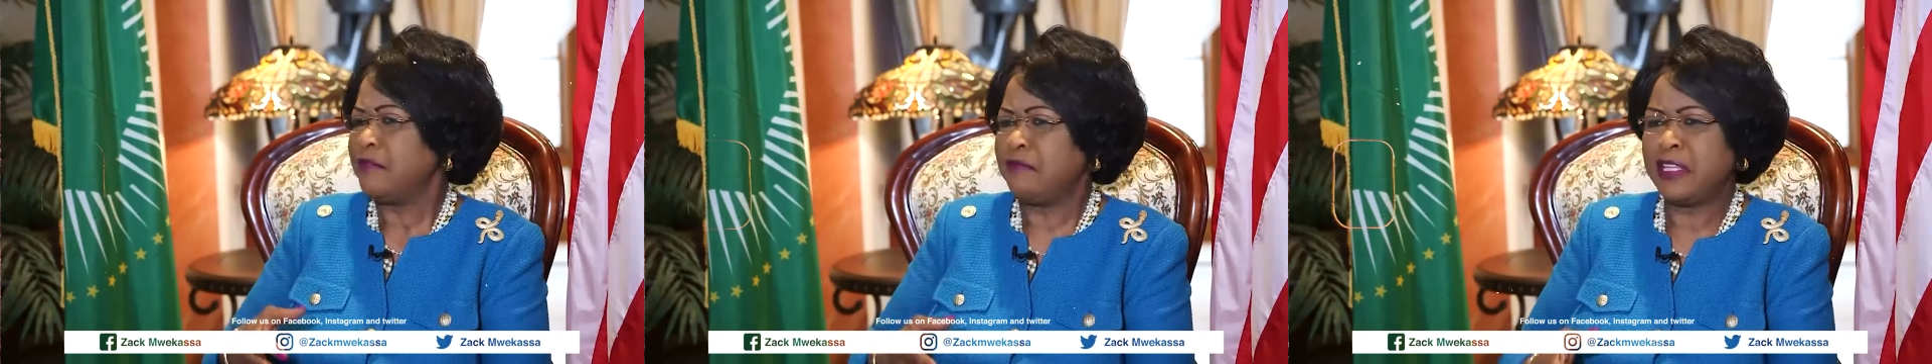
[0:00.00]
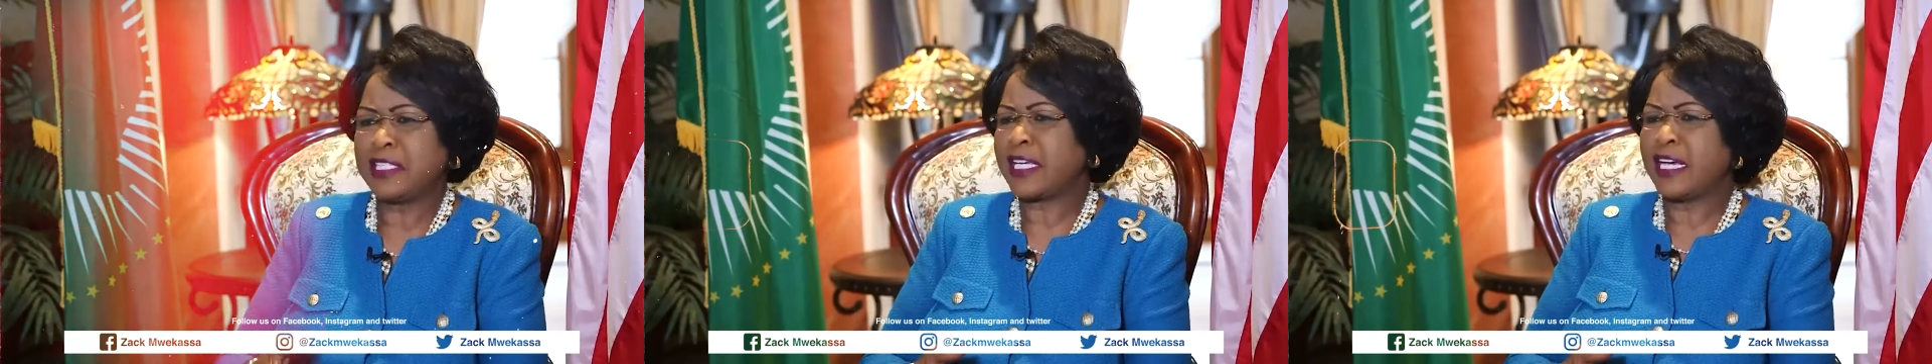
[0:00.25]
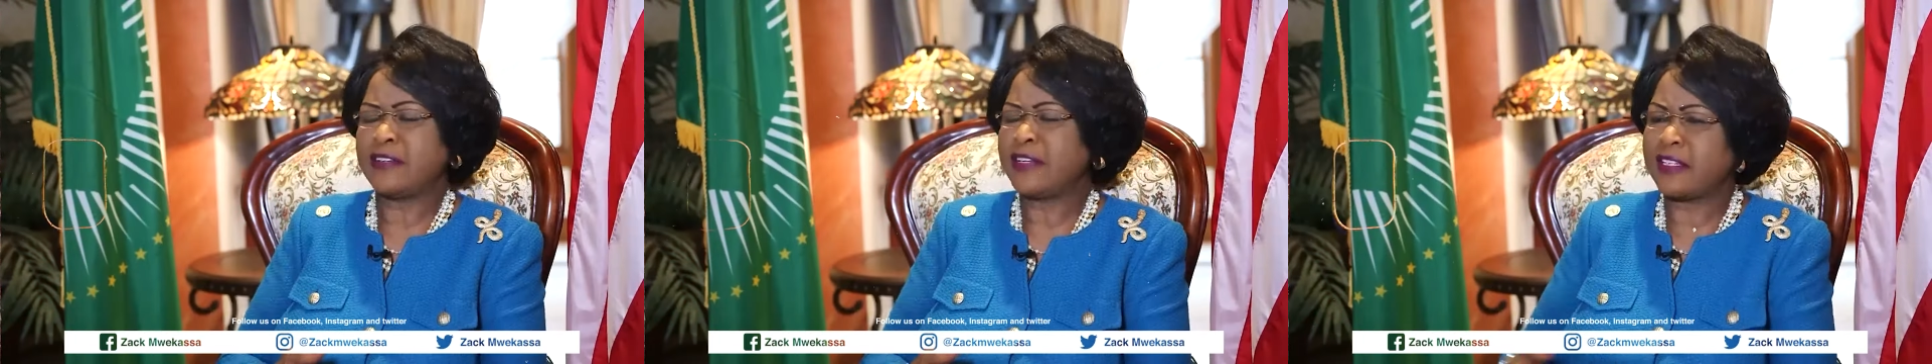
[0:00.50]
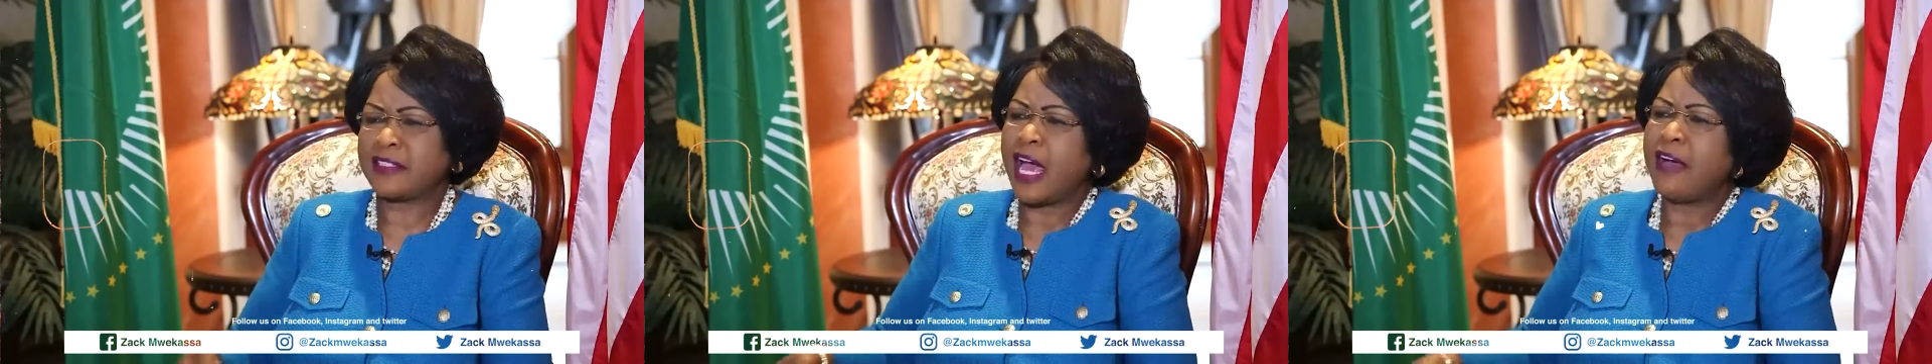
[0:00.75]
these
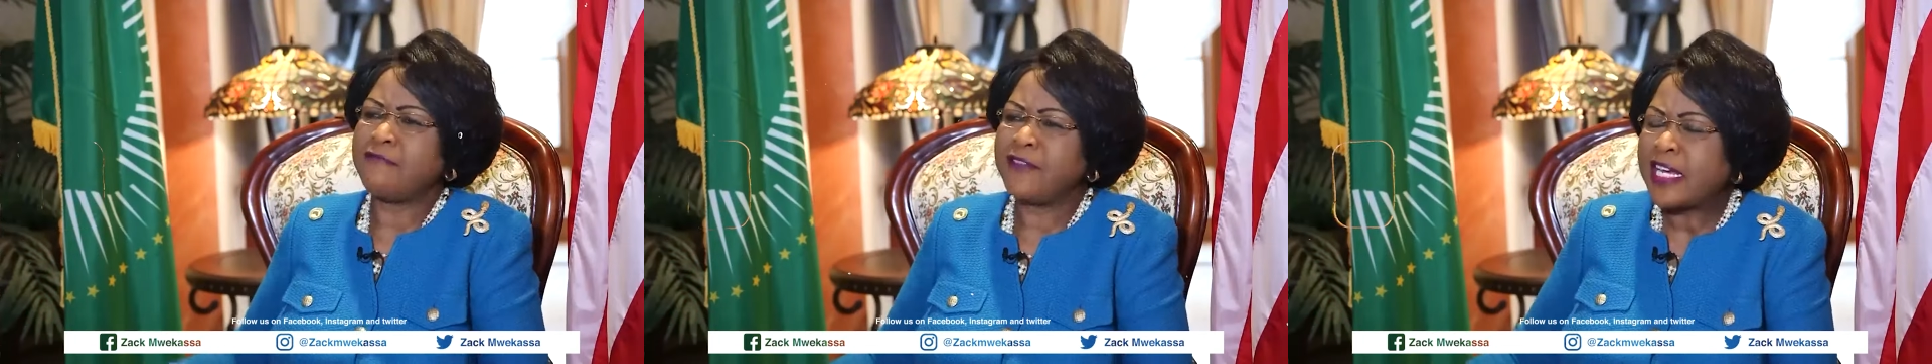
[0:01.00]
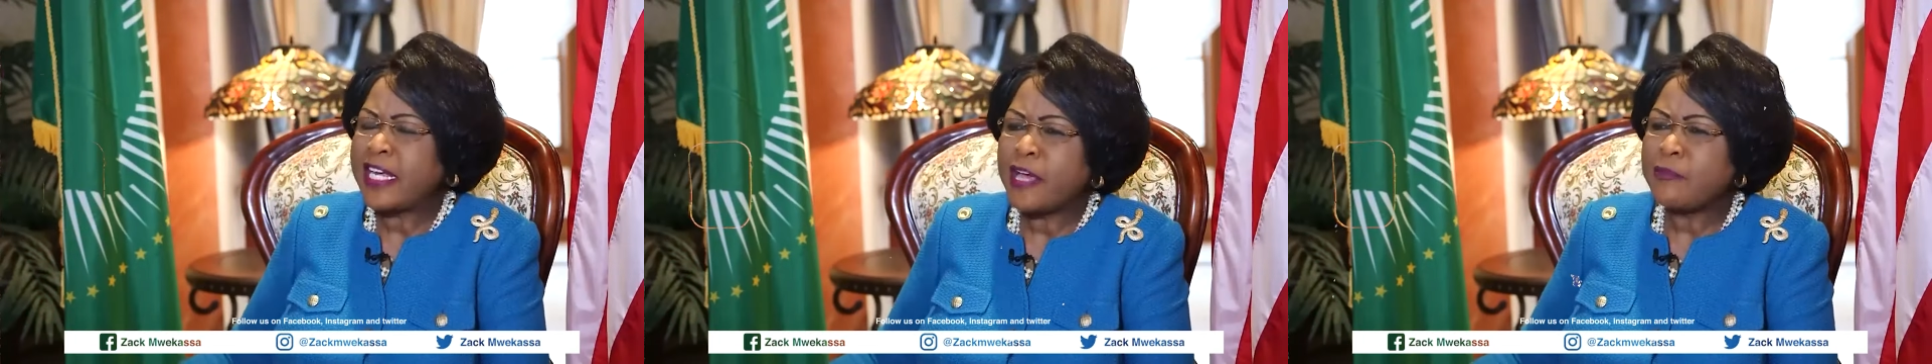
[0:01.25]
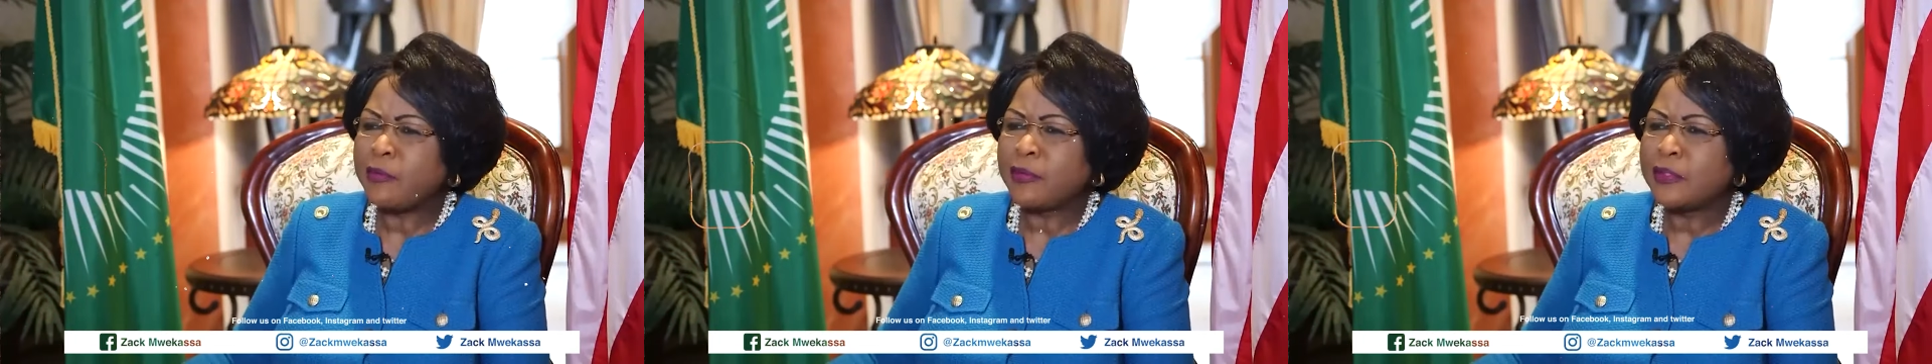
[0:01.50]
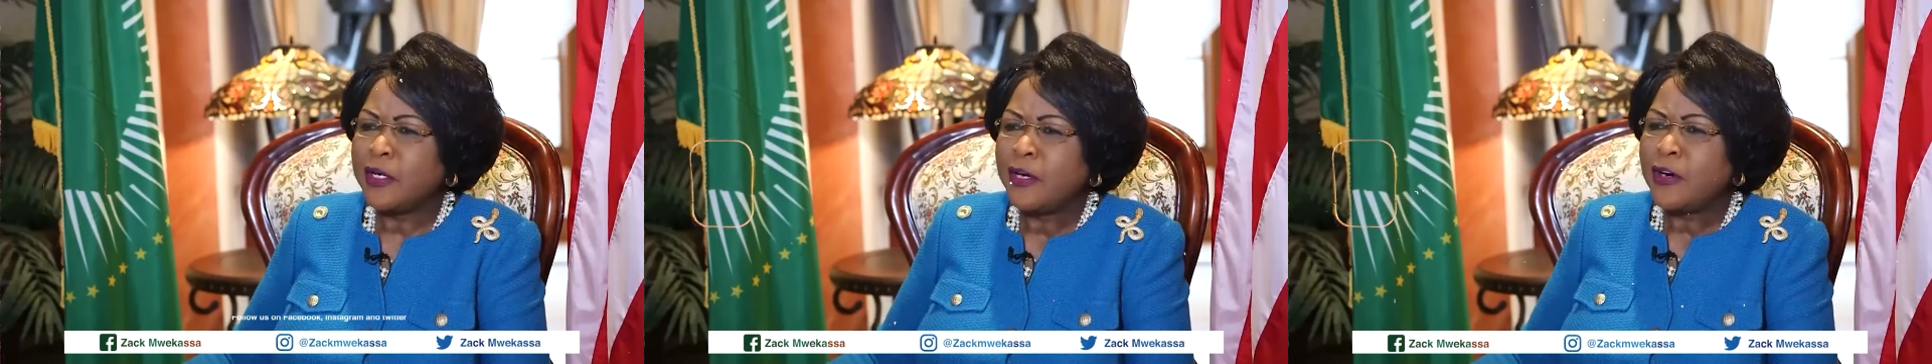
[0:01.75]
countries are very
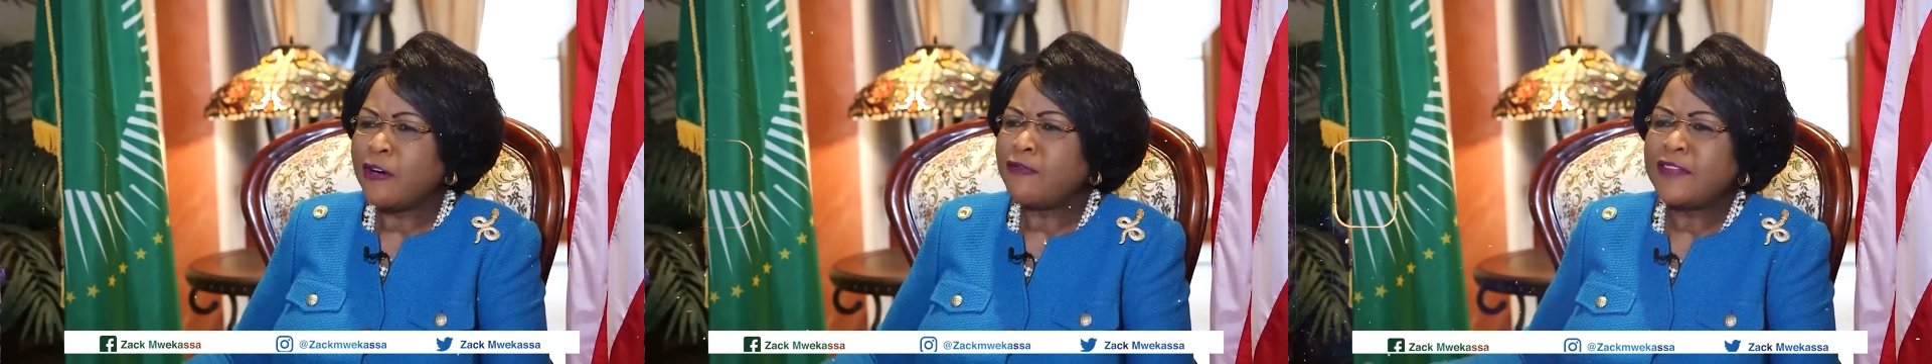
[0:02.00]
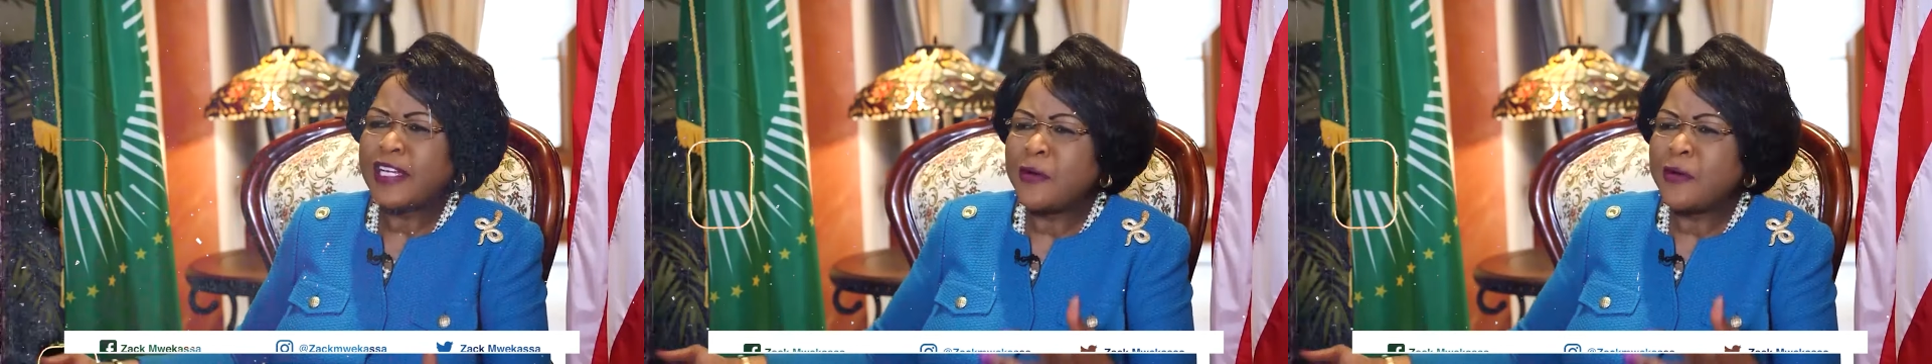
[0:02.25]
capable of